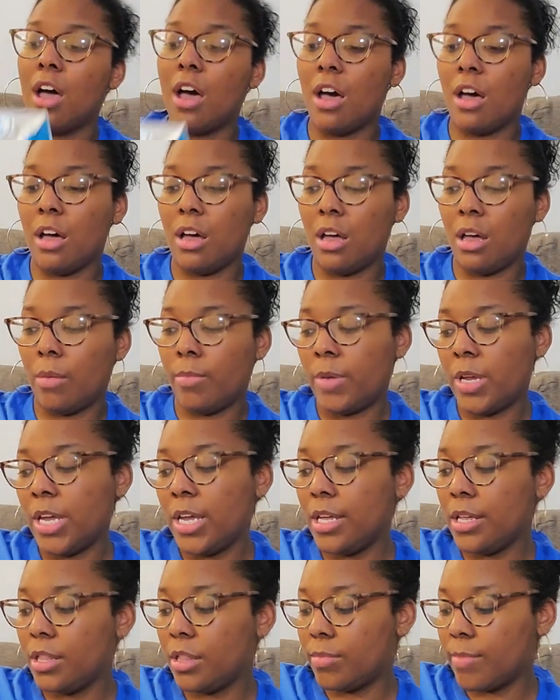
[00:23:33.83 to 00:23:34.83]
um,
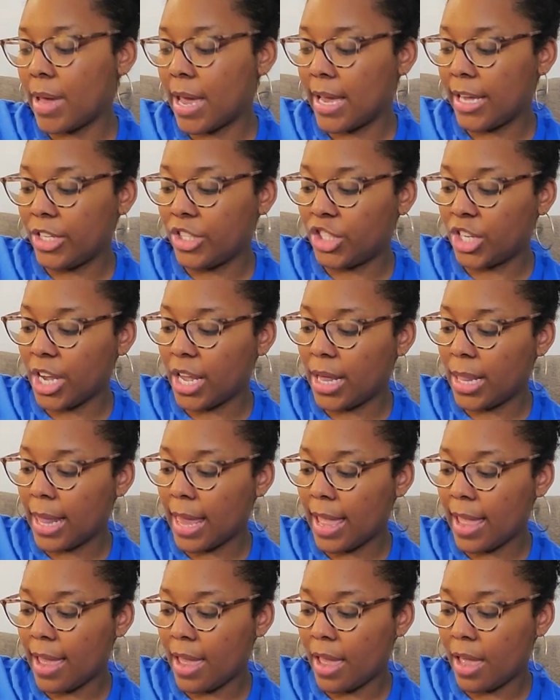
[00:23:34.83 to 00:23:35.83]
is my
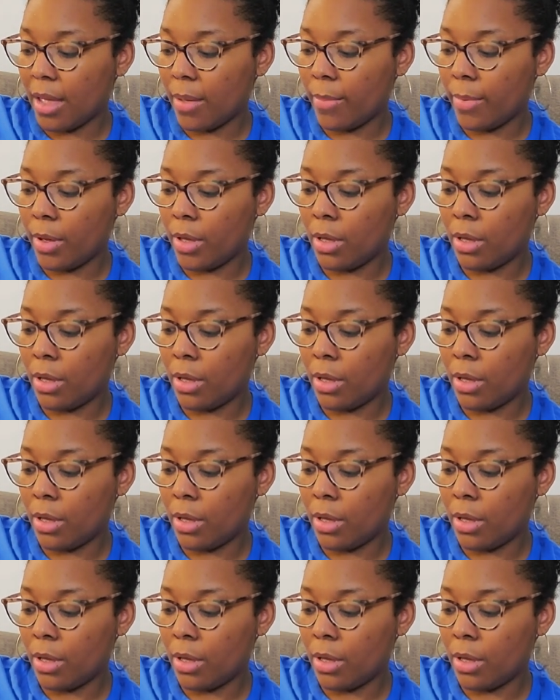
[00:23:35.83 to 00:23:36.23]
JLab